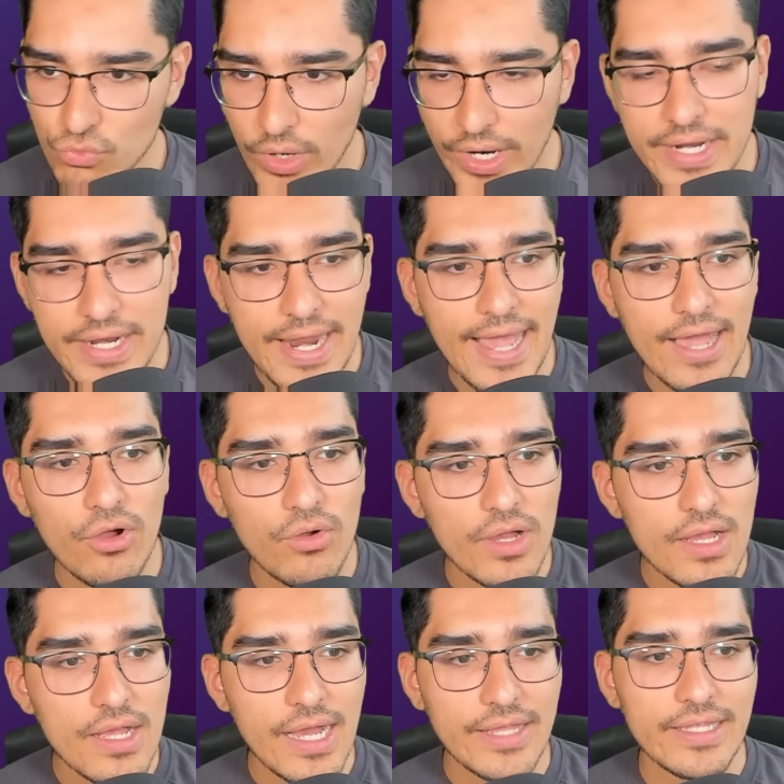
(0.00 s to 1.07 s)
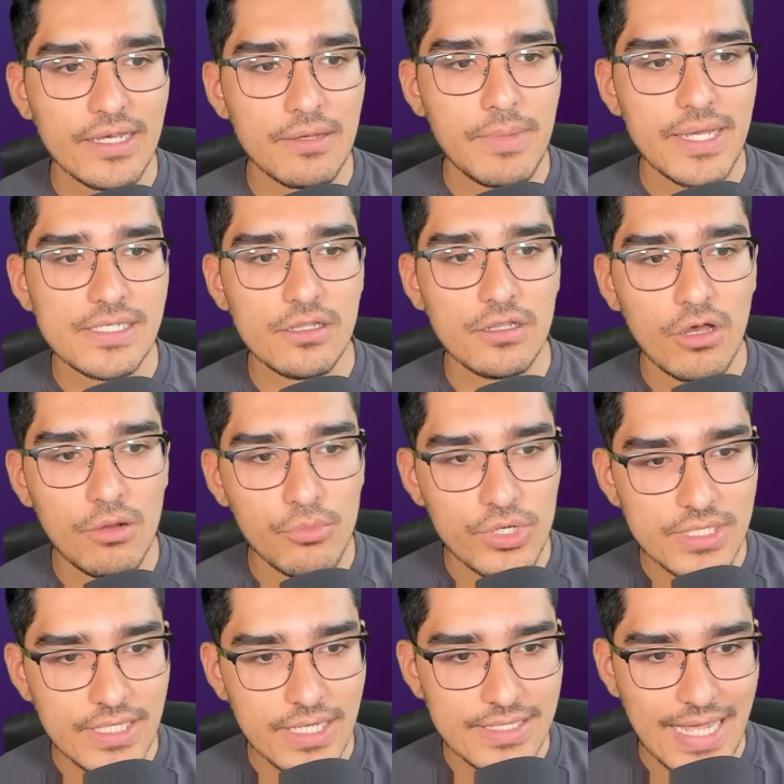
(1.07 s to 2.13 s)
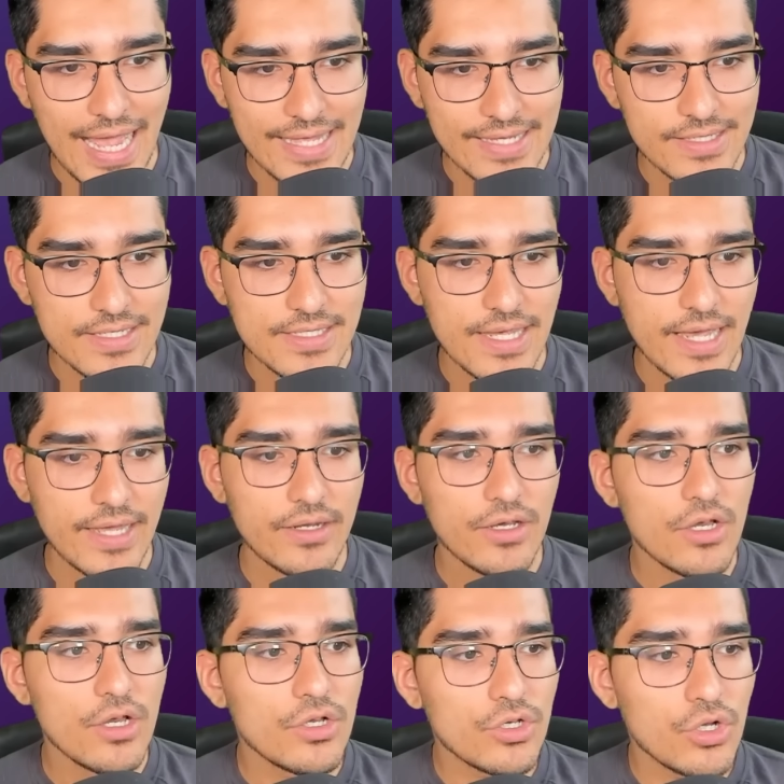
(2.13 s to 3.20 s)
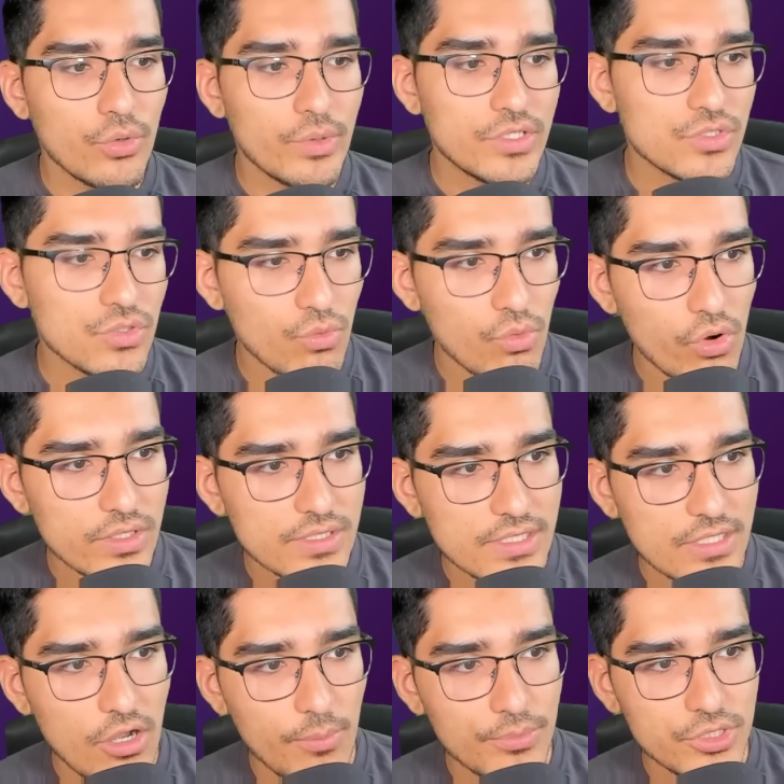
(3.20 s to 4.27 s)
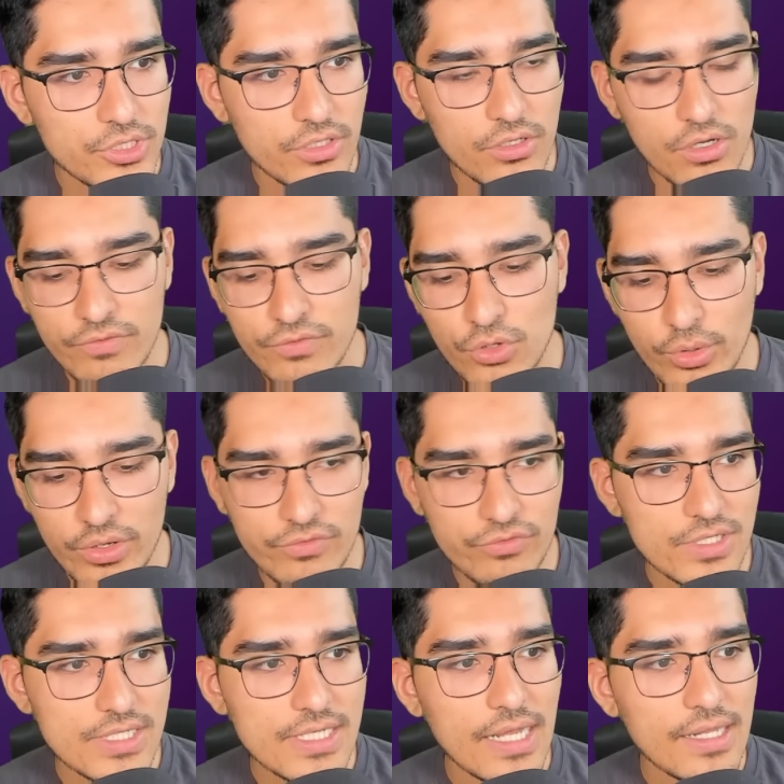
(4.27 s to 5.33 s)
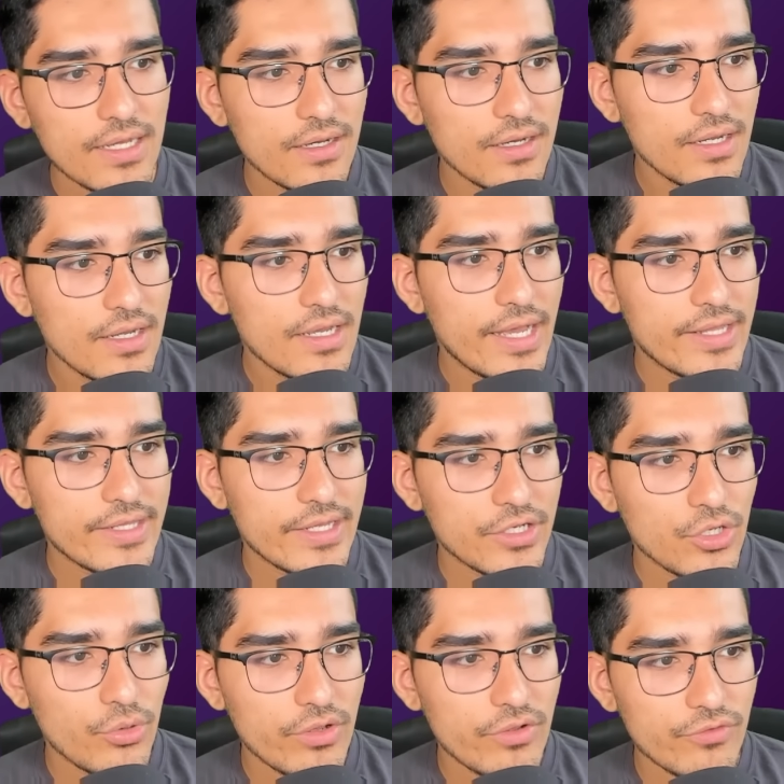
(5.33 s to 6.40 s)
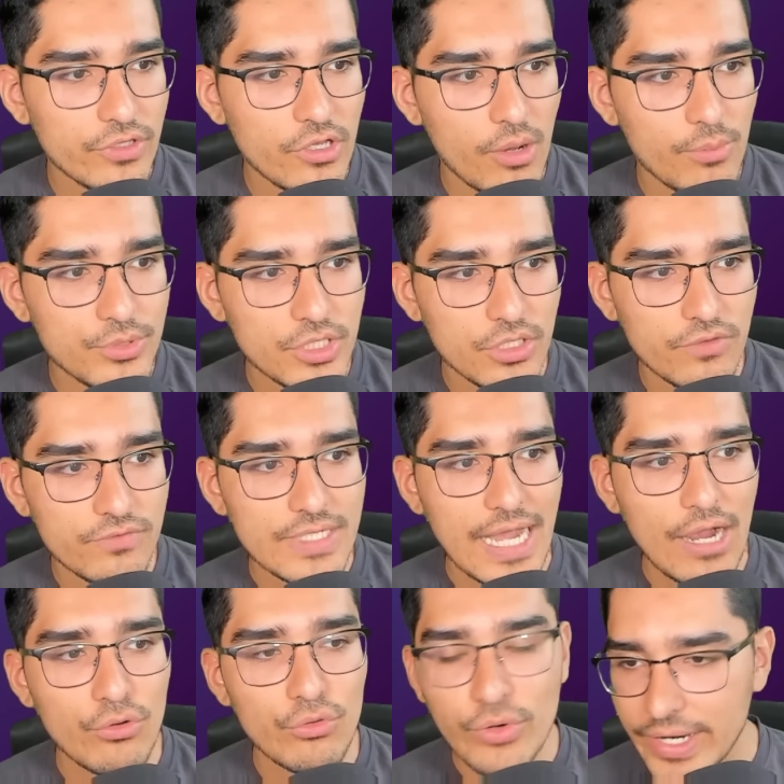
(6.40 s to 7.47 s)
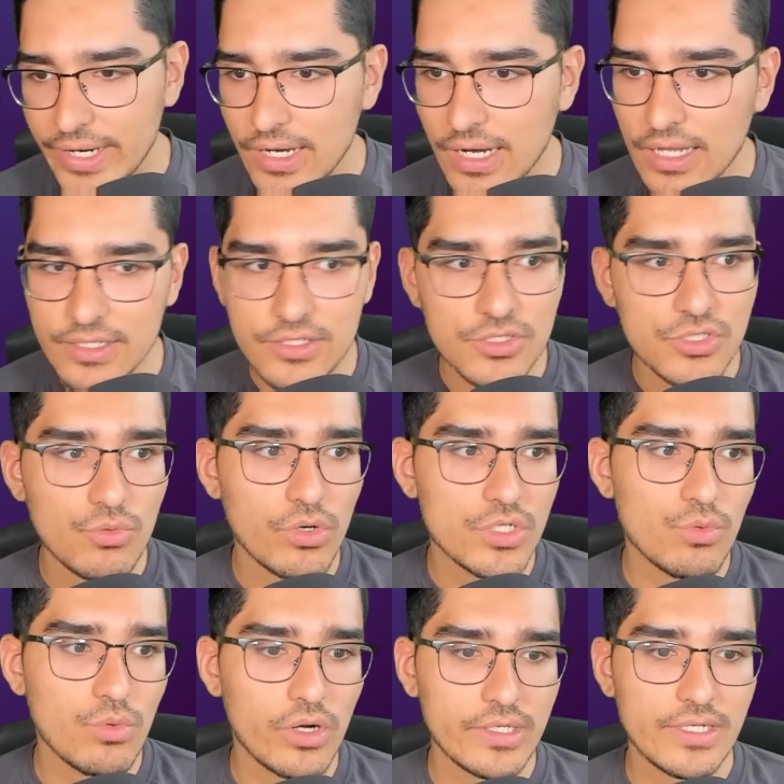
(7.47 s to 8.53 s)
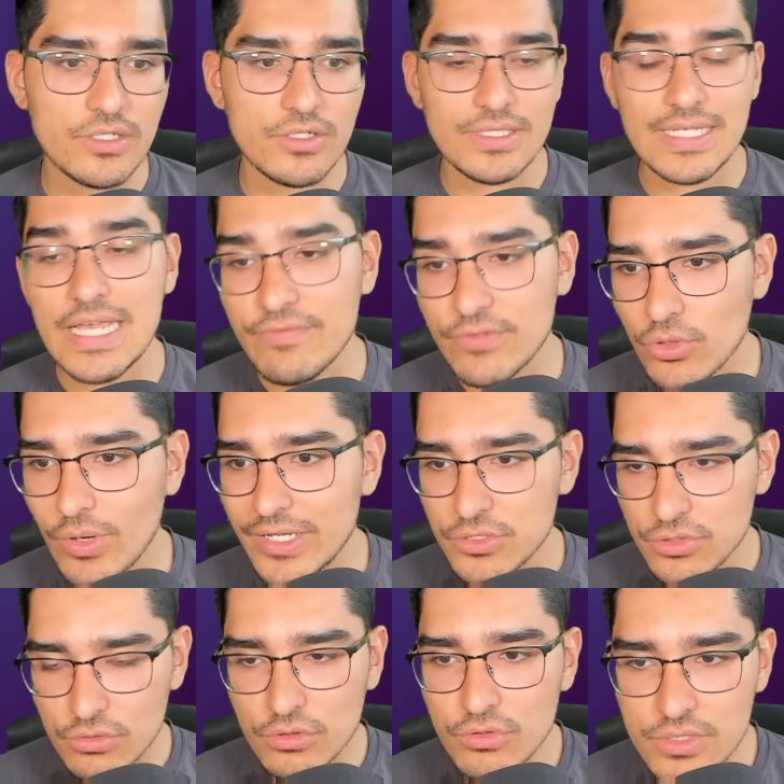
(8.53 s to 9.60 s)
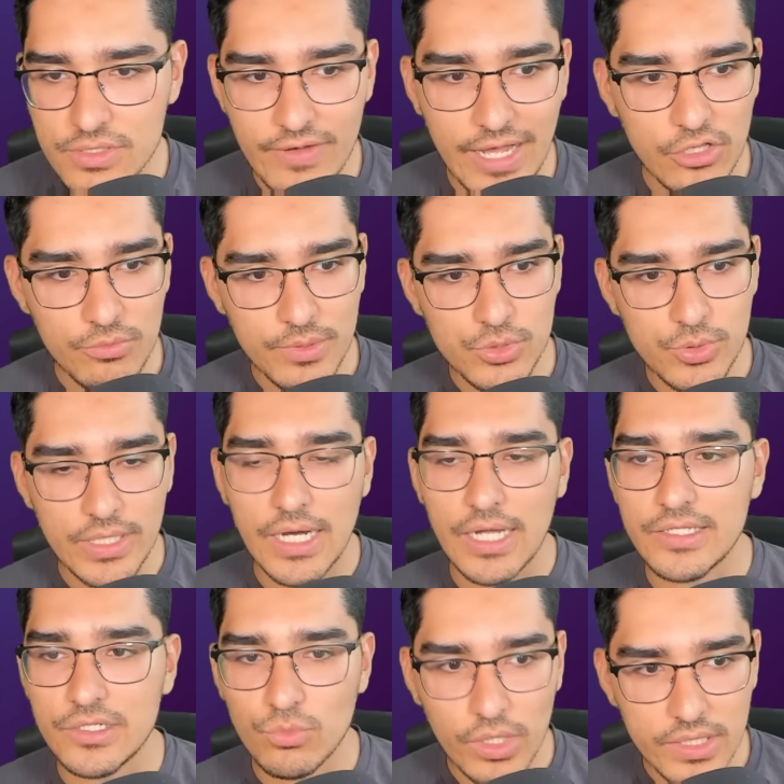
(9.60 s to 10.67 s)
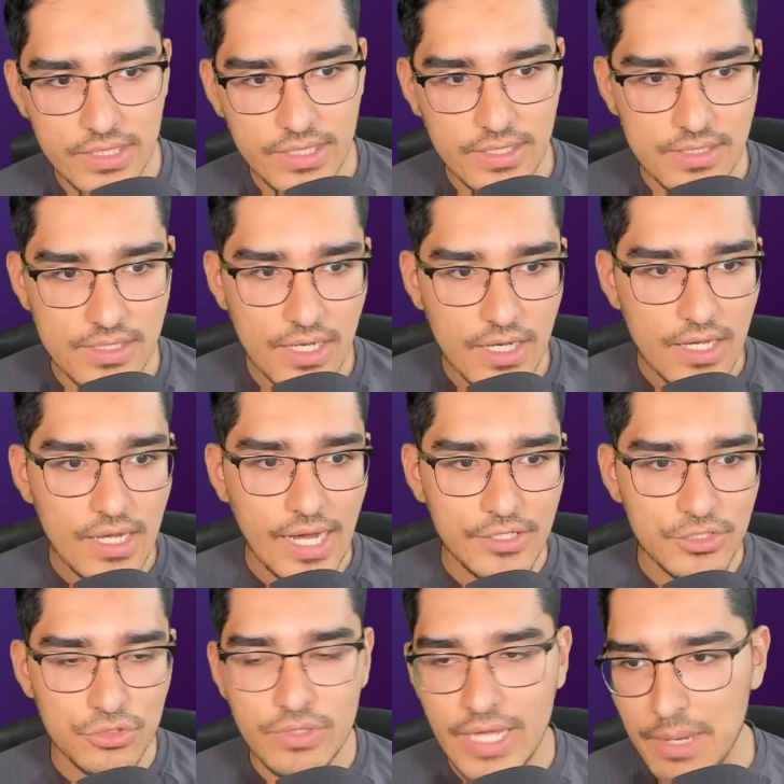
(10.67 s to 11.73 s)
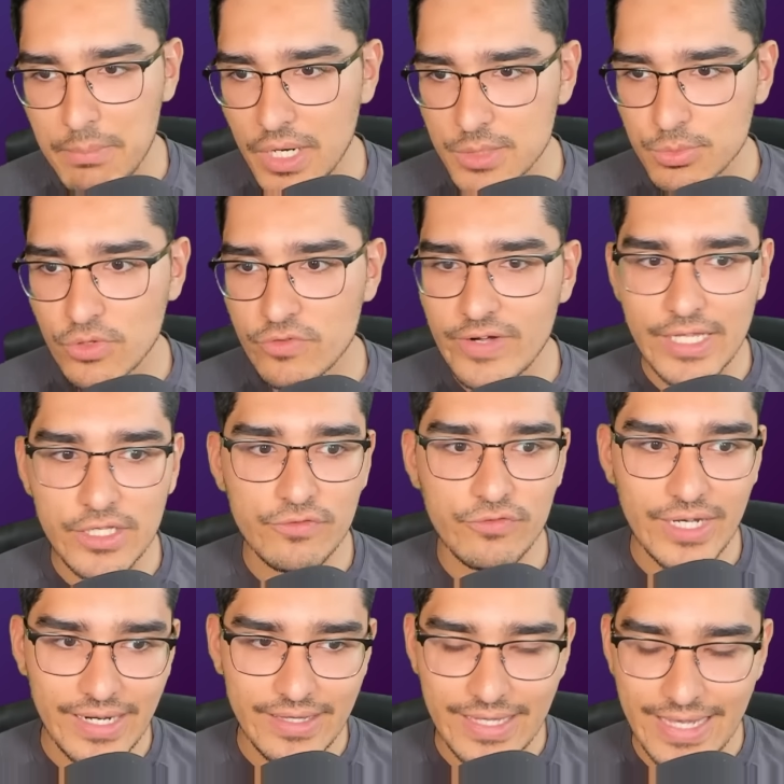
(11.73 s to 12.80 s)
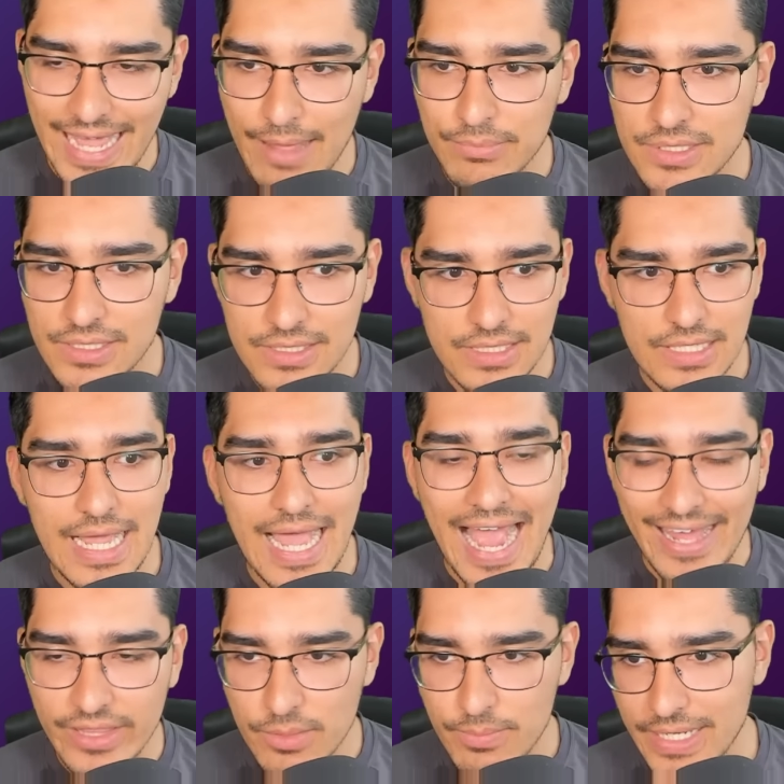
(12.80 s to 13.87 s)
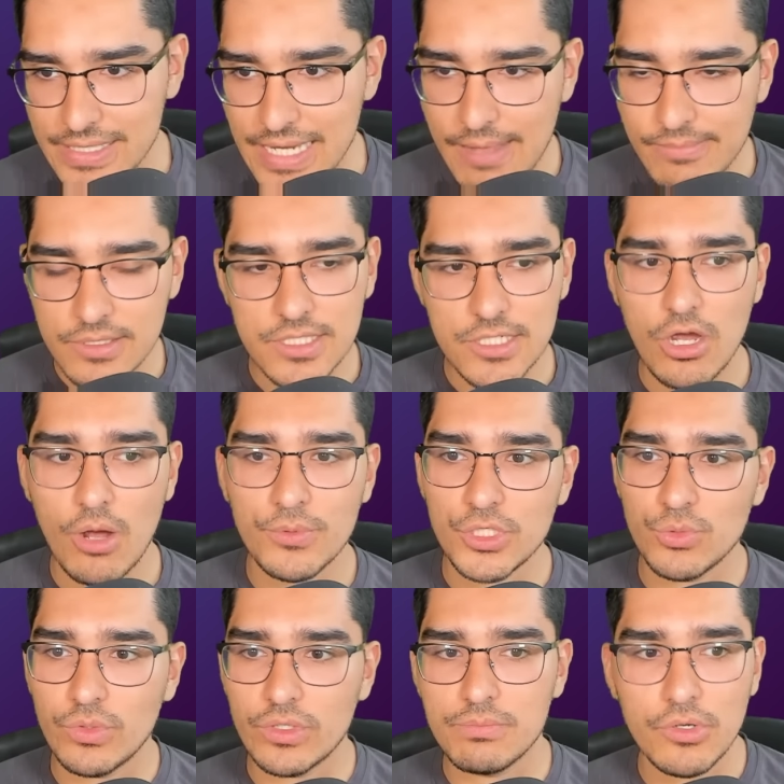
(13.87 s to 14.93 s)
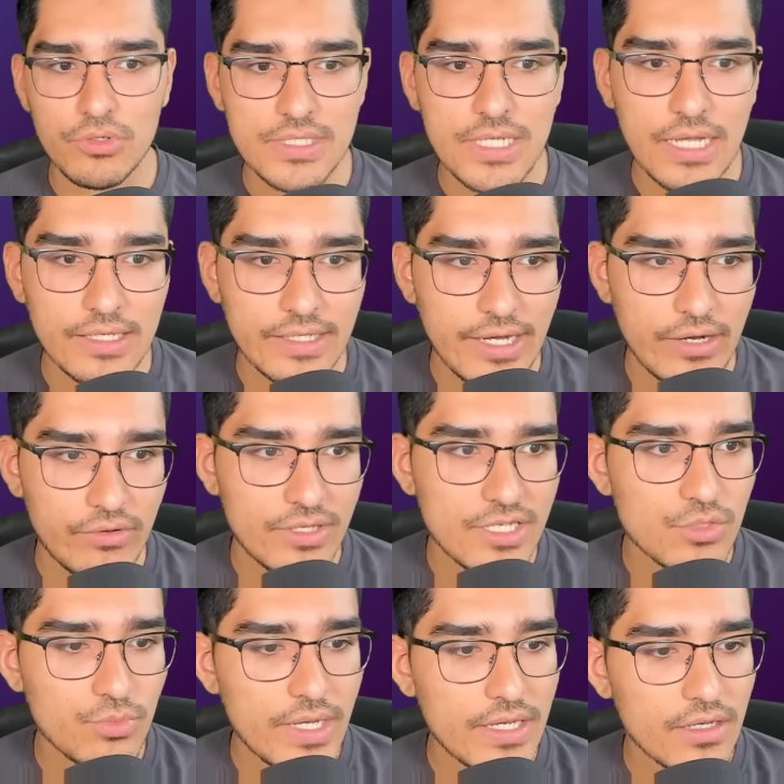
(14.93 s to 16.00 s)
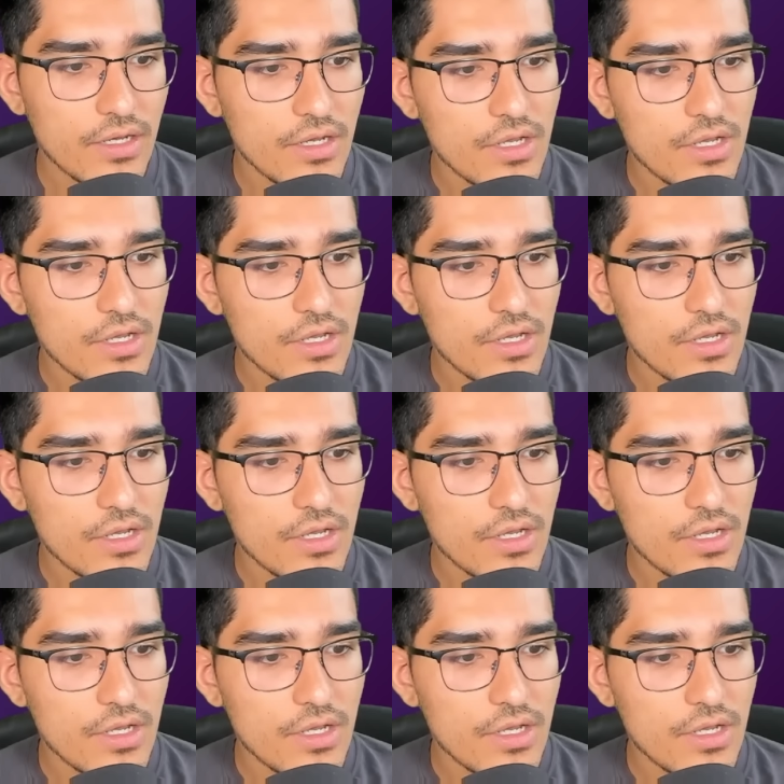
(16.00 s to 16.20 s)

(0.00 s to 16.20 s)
Right now, I think it makes a lot more sense, as I said, going towards the option of going for Salah, and then going for the option of downgrading Haaland towards Watkins. Because even though I do lose value between Haaland and Watkins, I do gain much more value for getting the captaincy and the best captaincy option with Mo Salah here in this week.